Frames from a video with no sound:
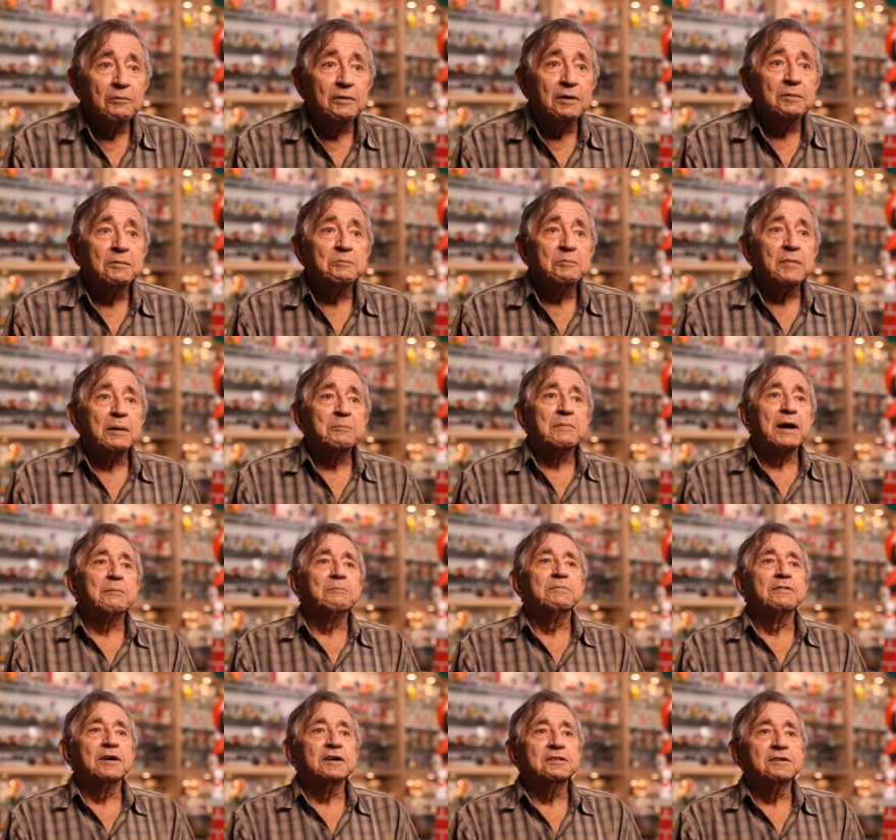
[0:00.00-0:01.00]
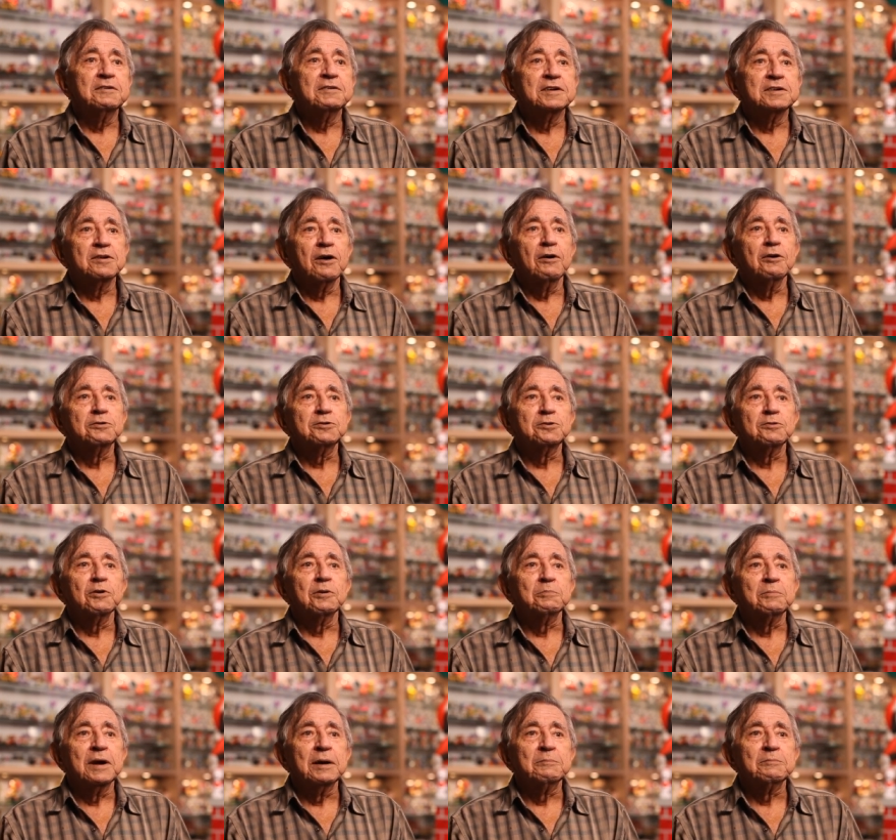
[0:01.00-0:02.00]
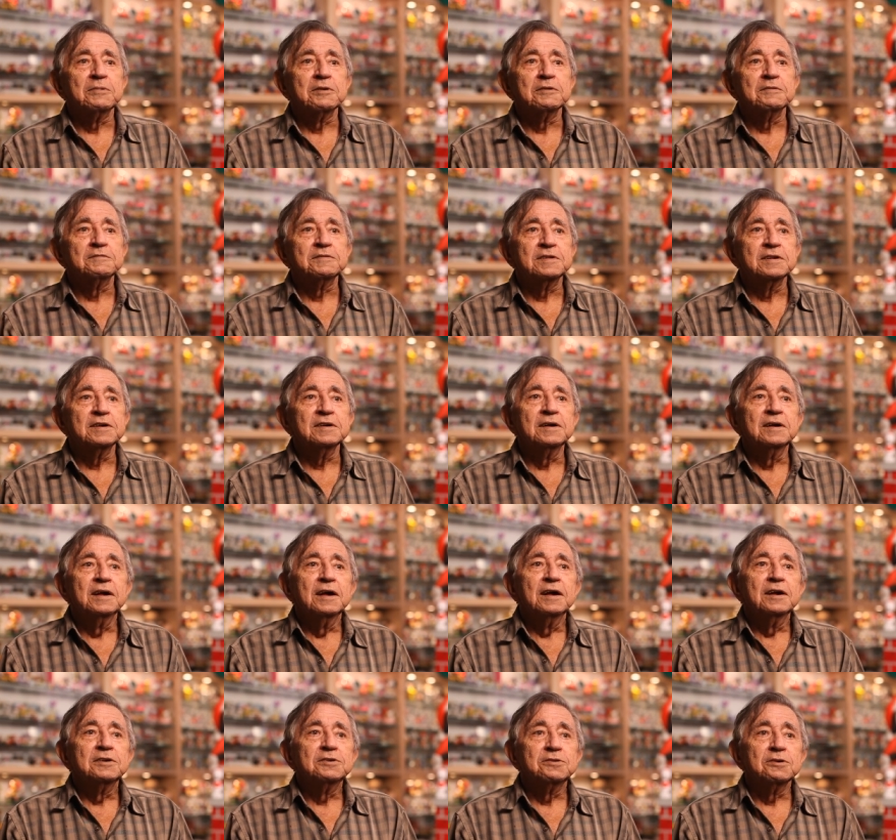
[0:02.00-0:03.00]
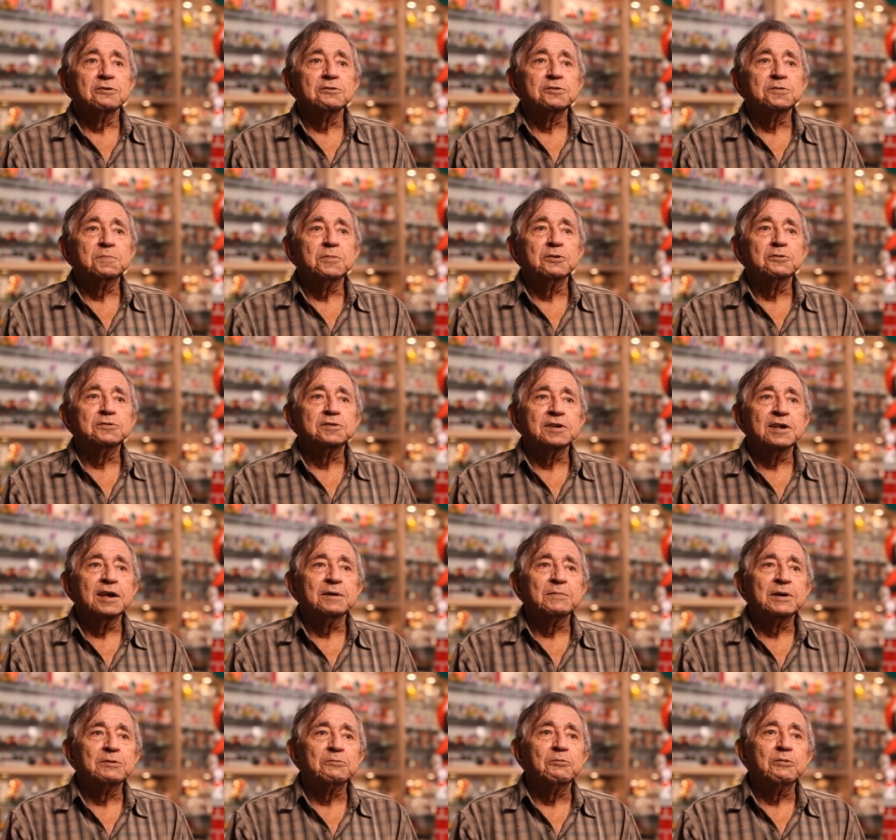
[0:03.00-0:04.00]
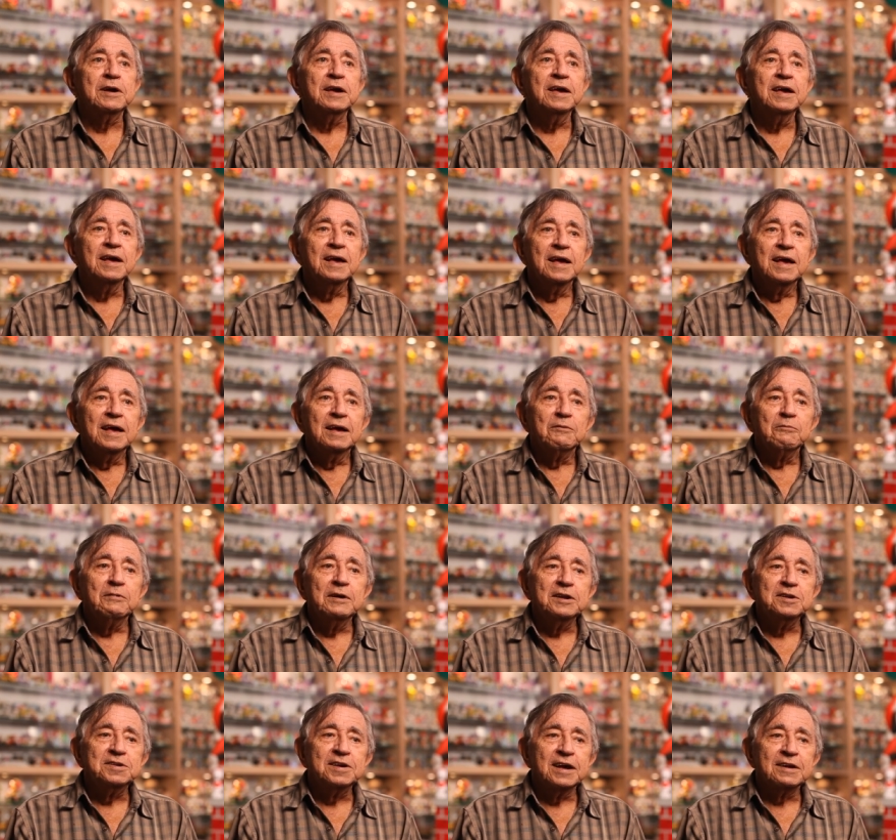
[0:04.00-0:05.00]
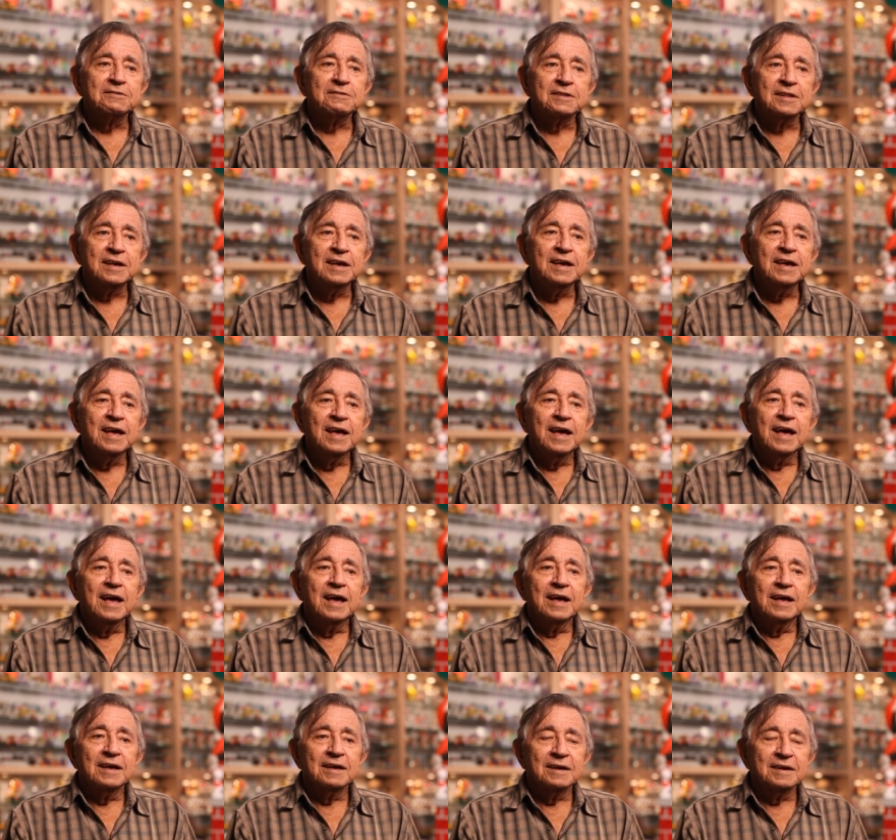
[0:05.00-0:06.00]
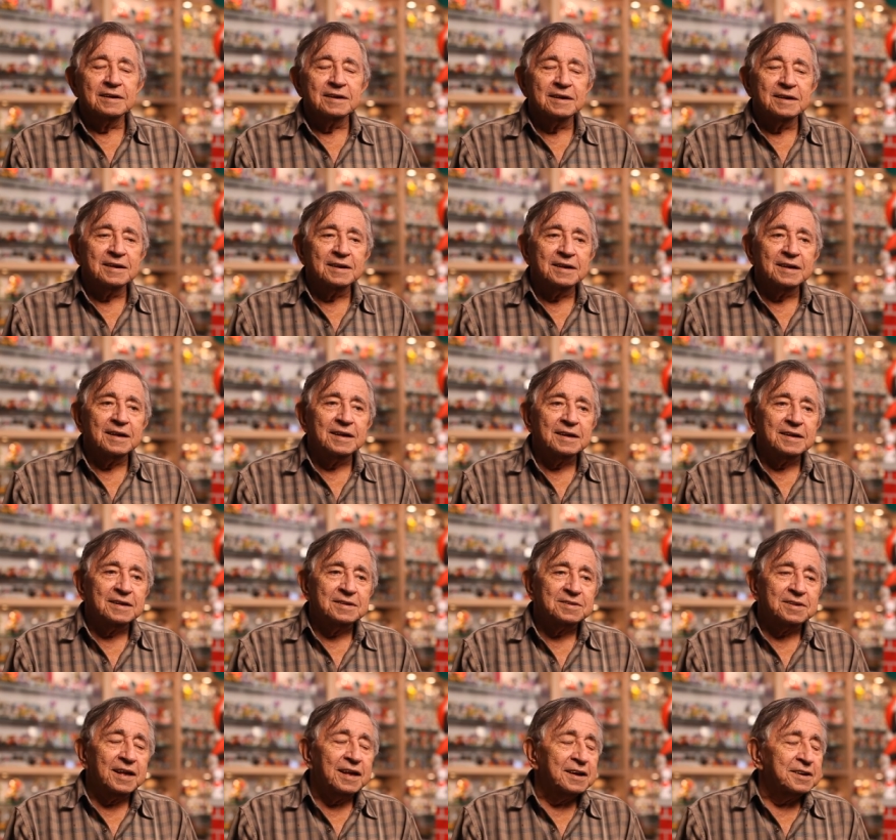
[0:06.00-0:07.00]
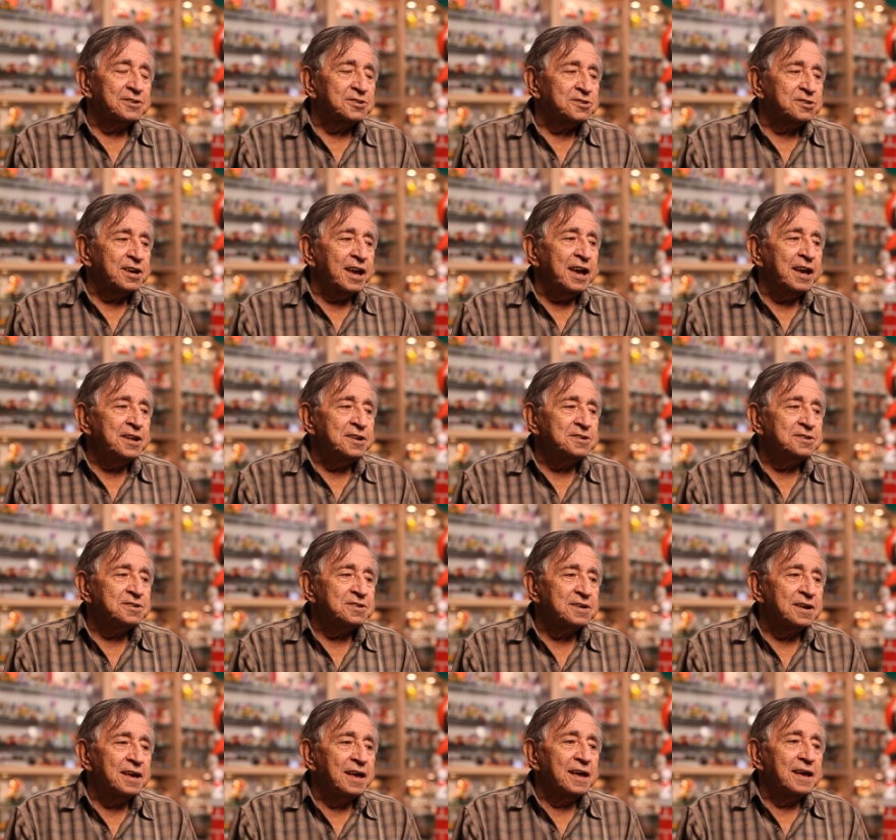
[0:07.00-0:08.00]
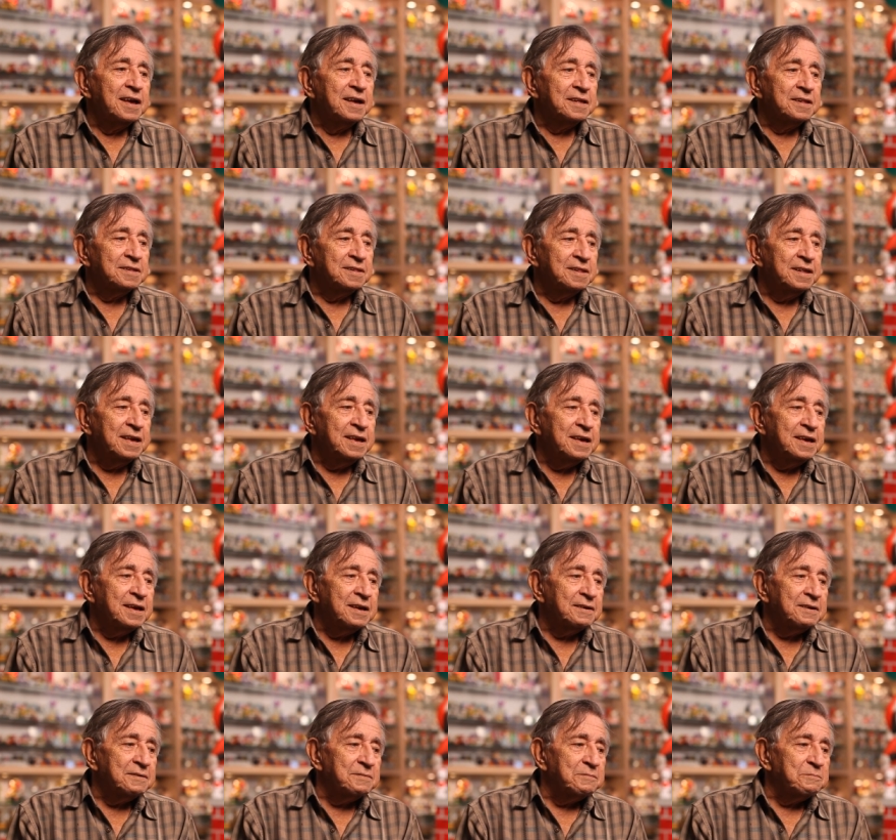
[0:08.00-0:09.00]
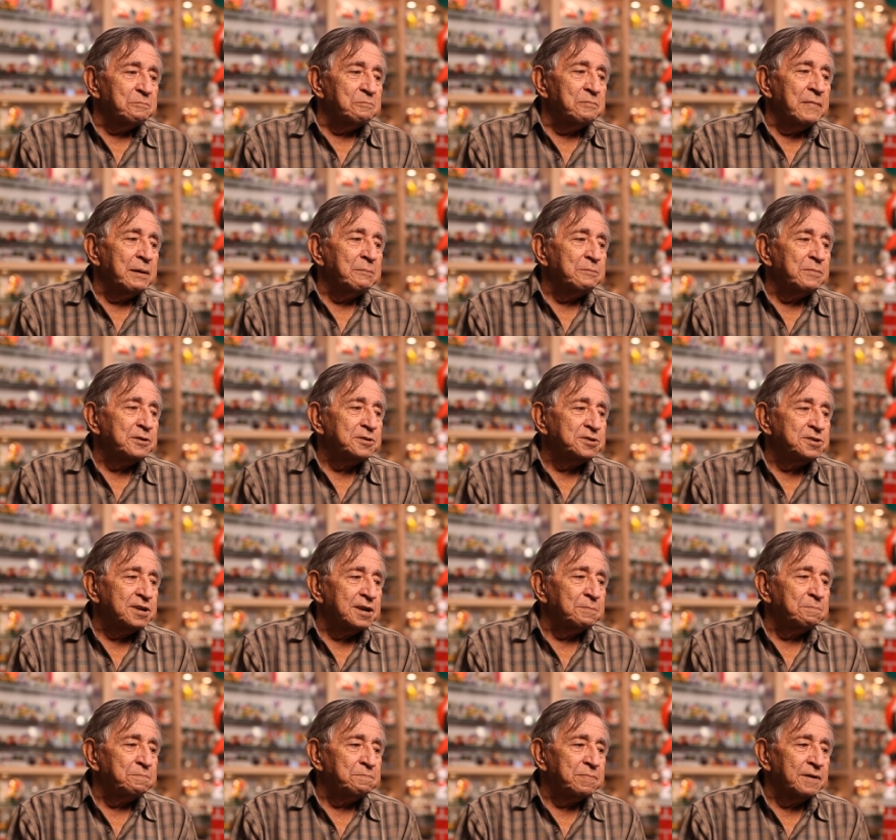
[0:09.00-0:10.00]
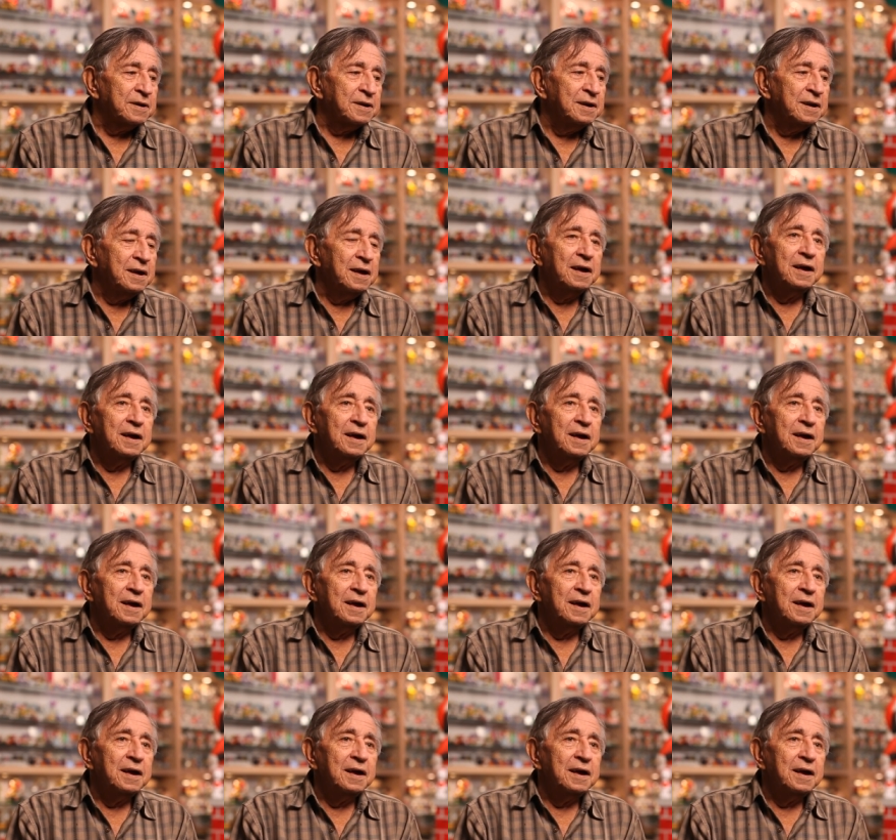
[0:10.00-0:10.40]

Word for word: Well, my, my brother is also a member of the Schulz Museum, and we we generally uh, exchange the membership uh,